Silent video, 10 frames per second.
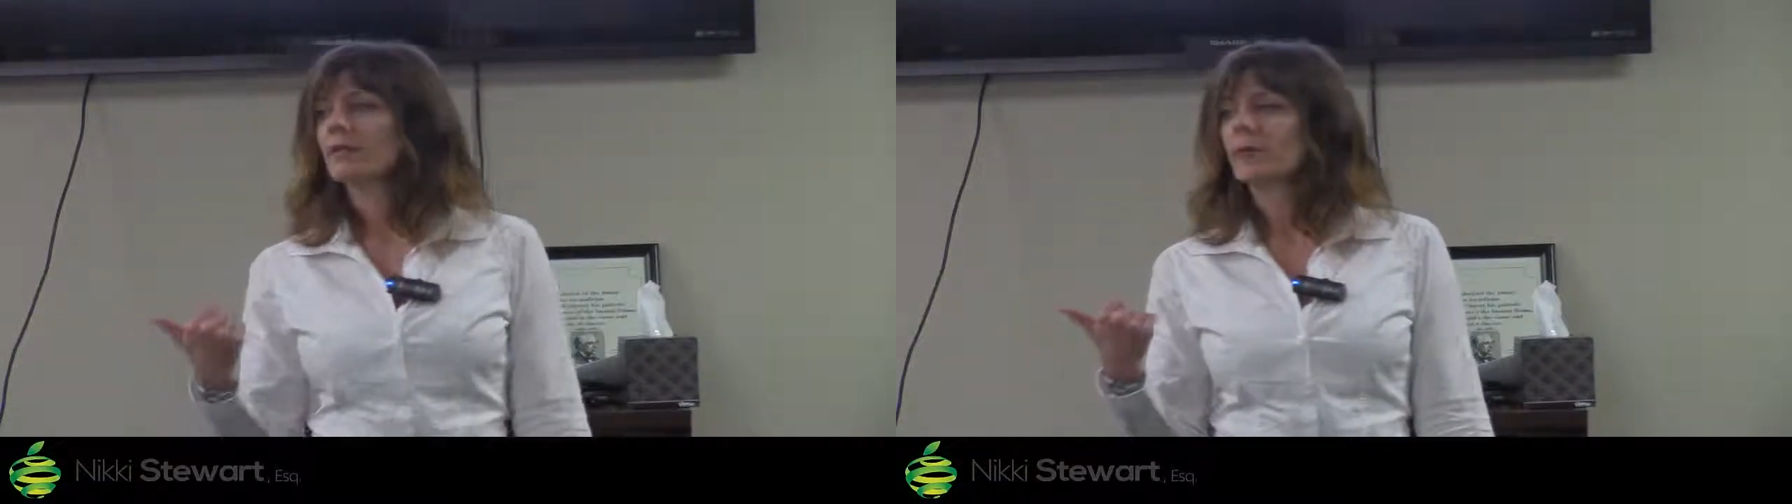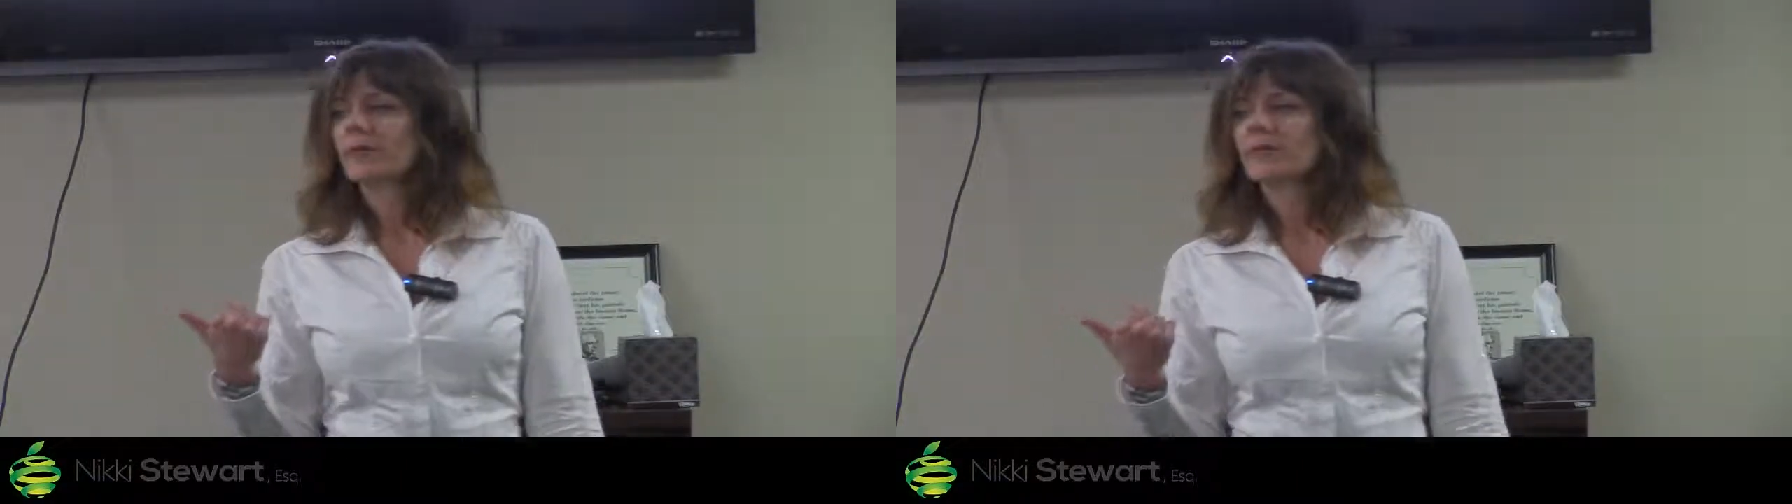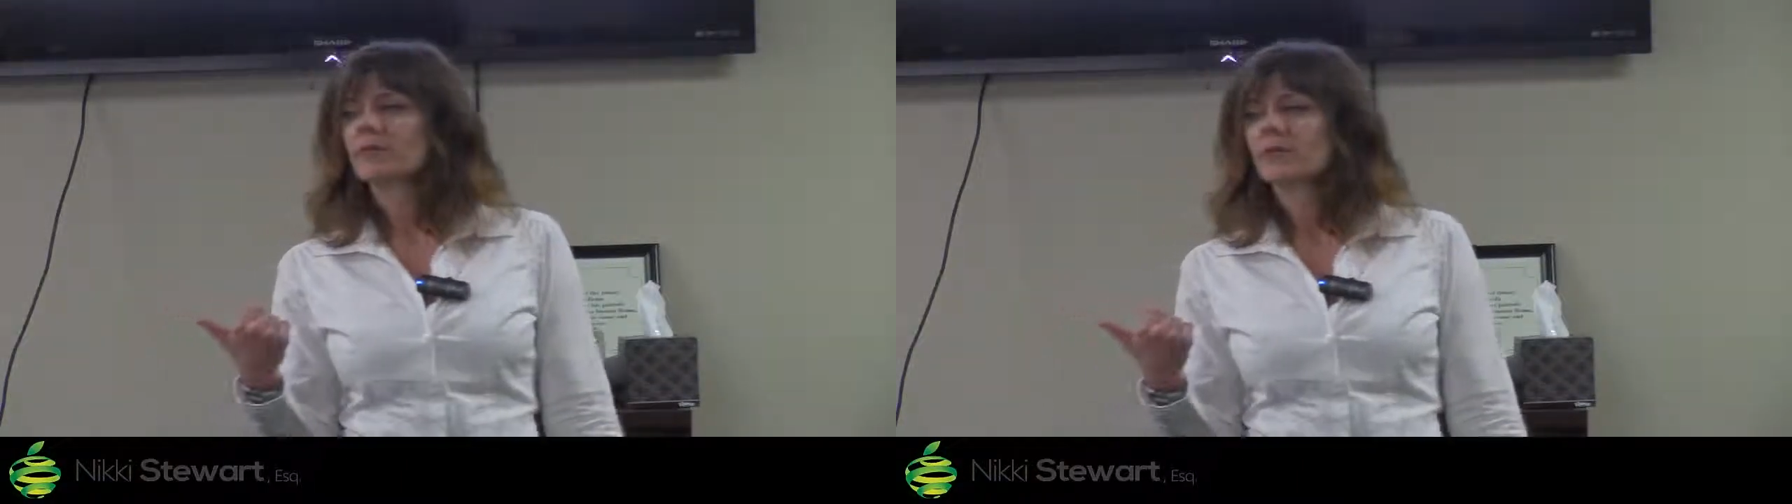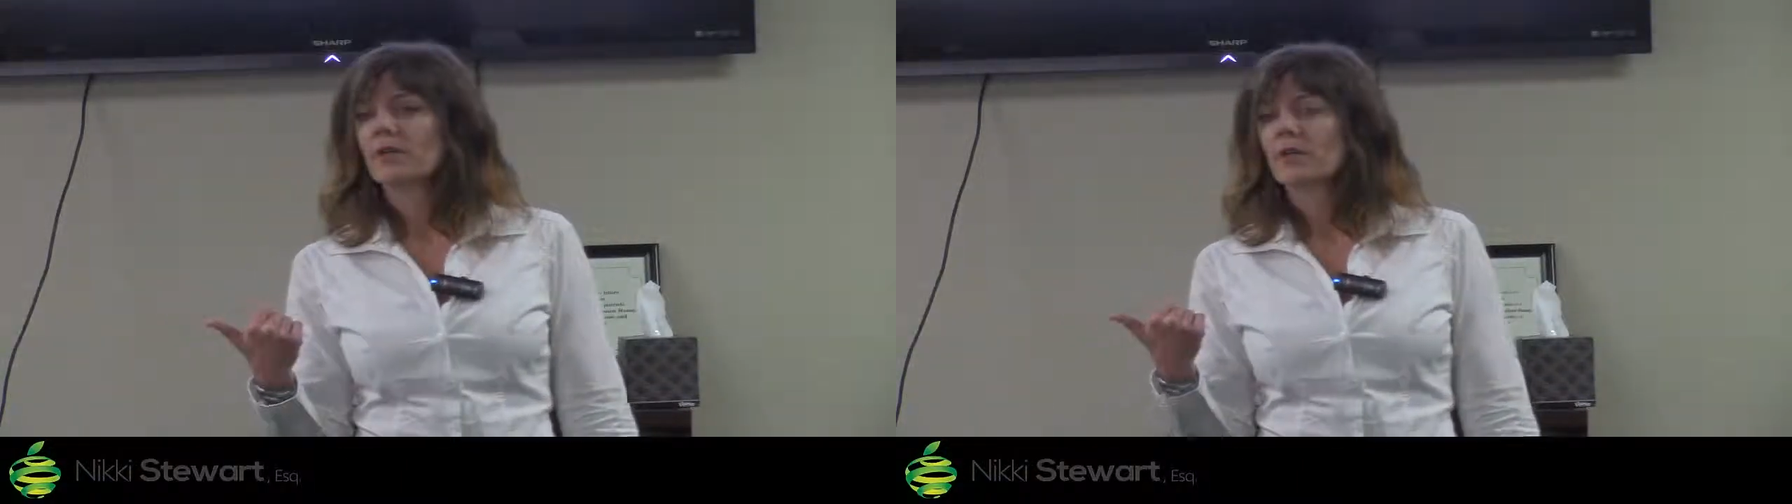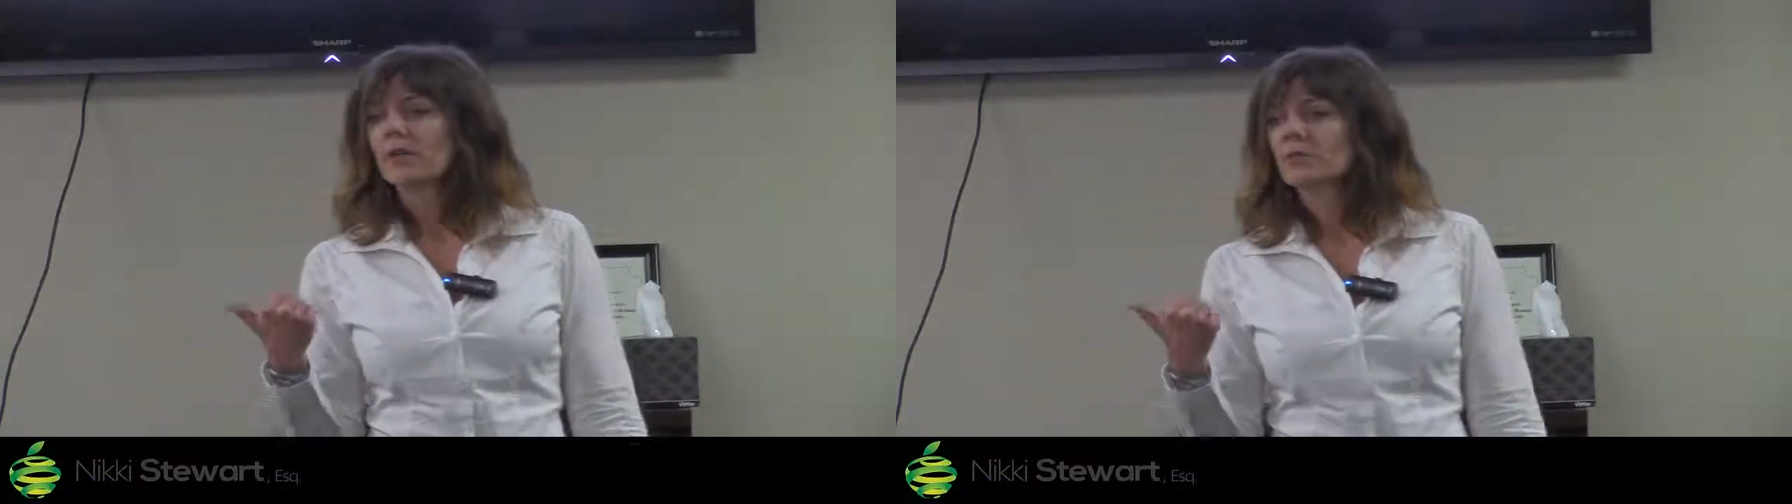
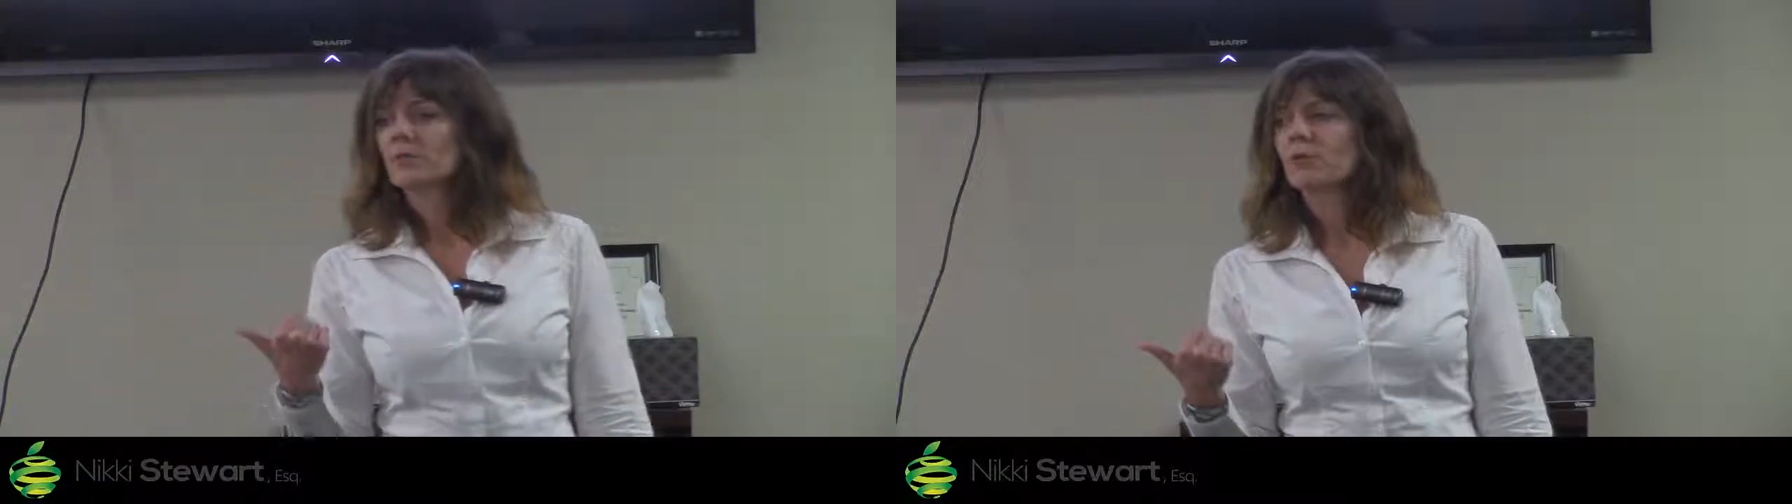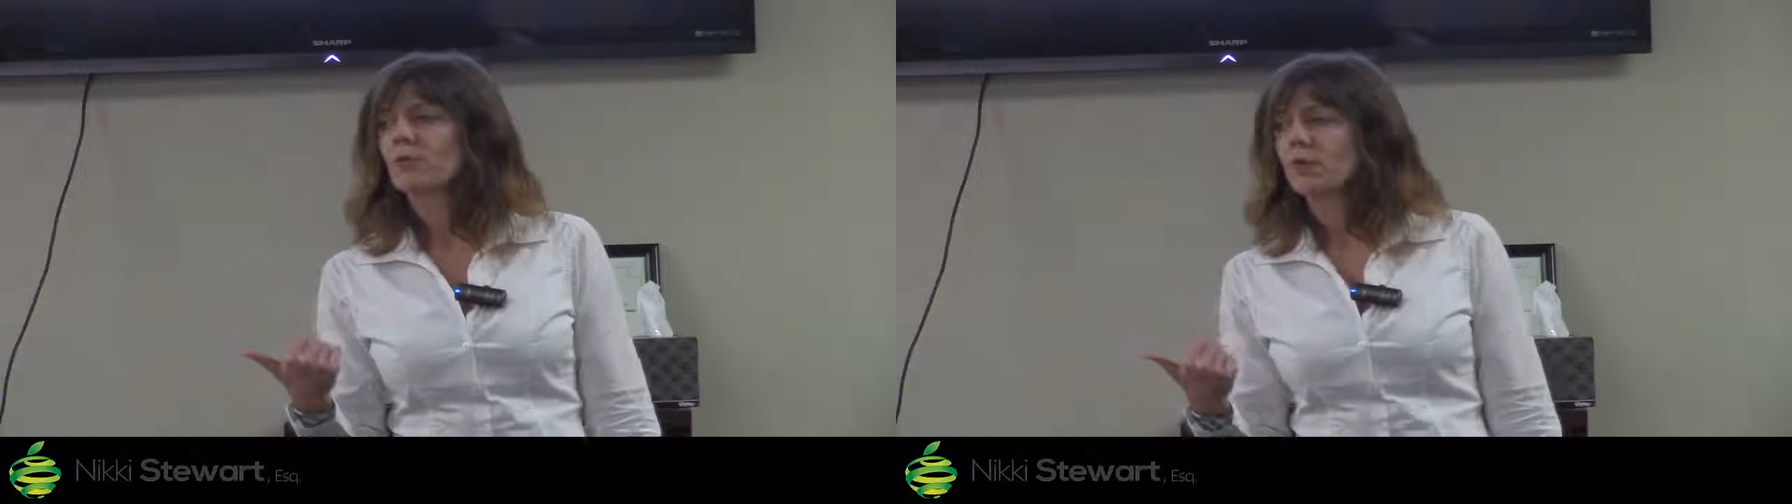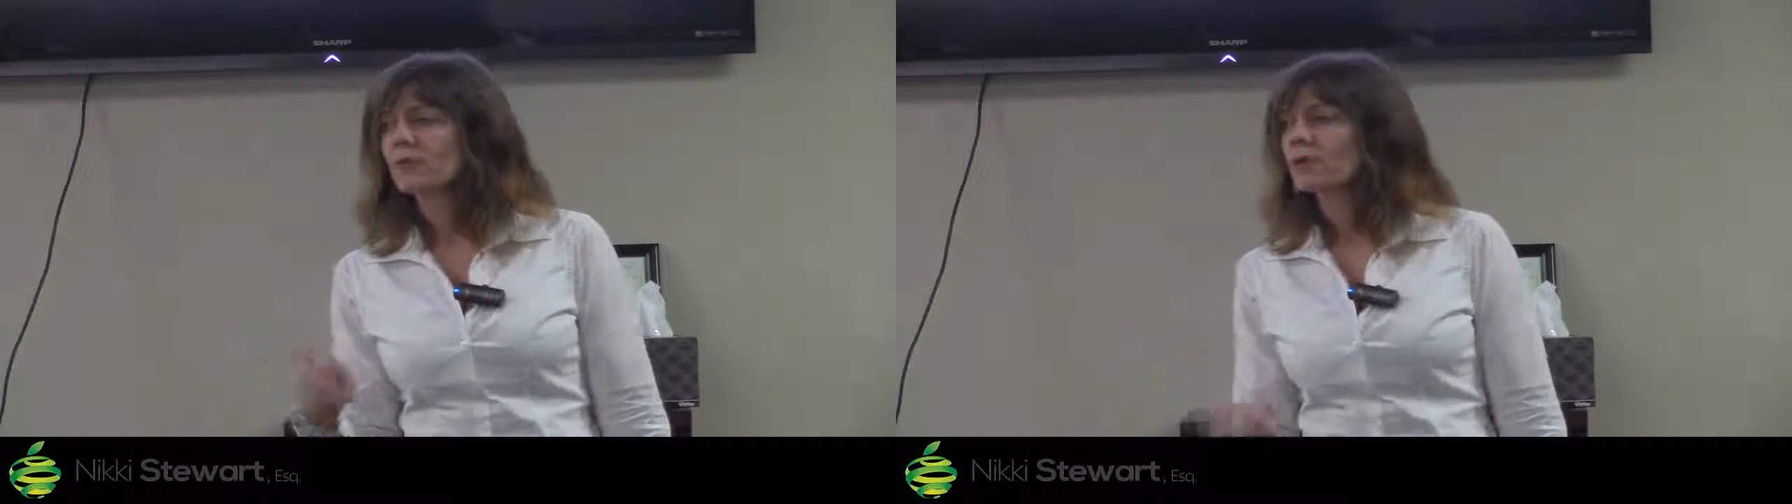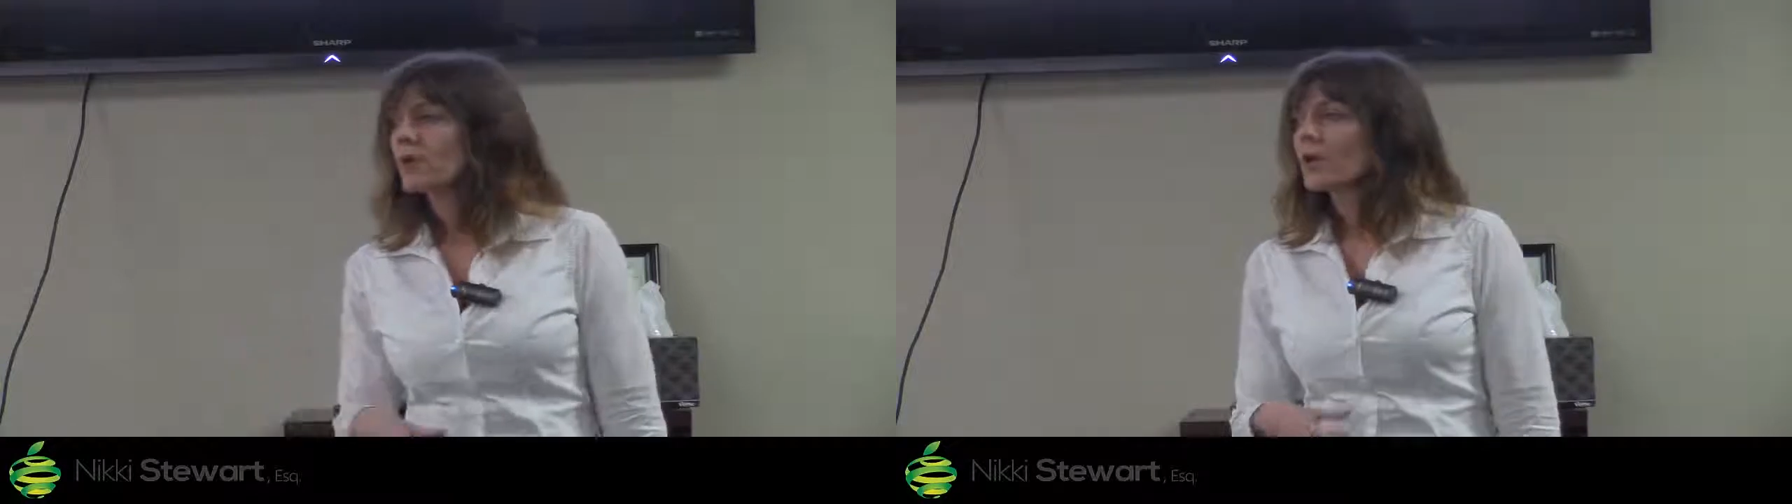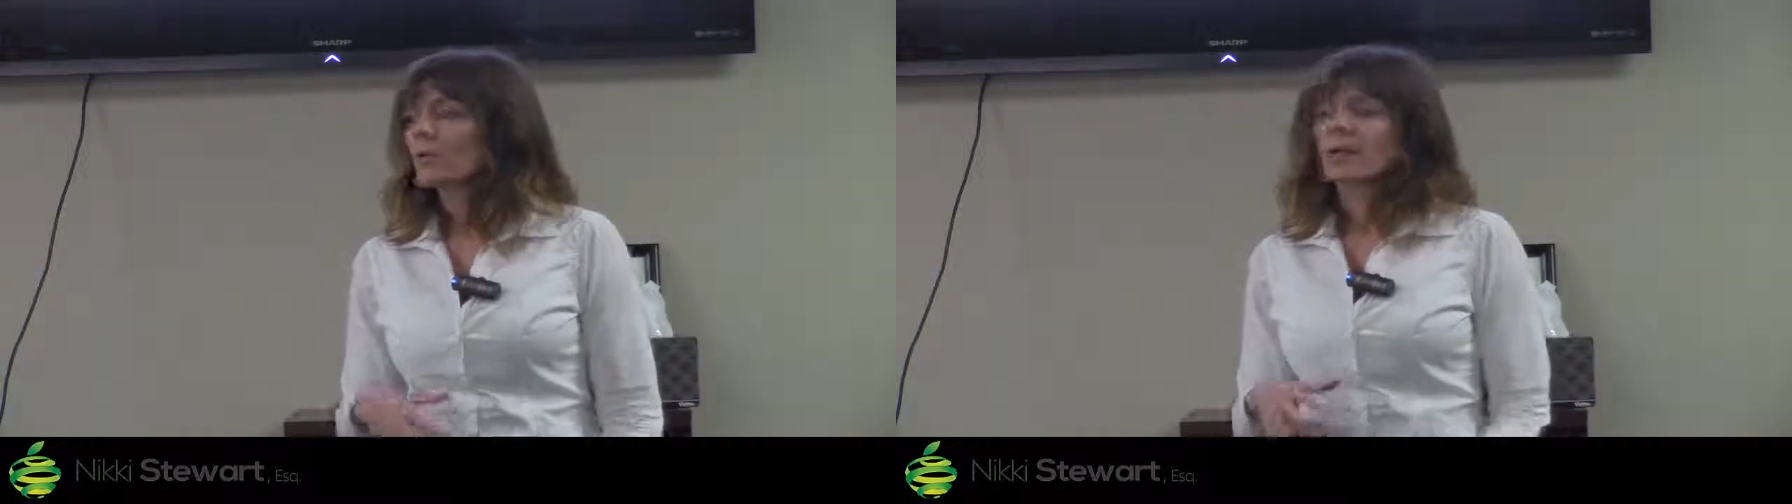horrendous stories.